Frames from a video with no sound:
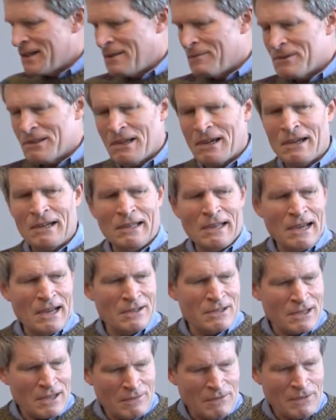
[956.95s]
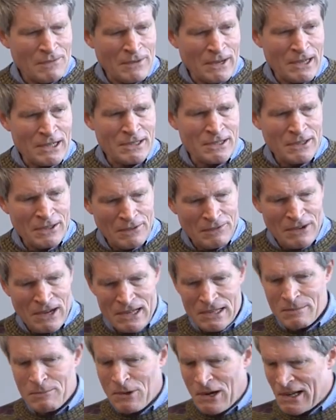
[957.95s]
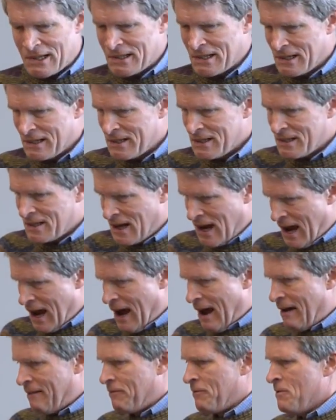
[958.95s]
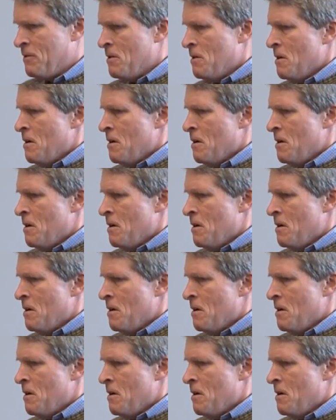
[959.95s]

I was not allowed to give advice to the vice president's staff.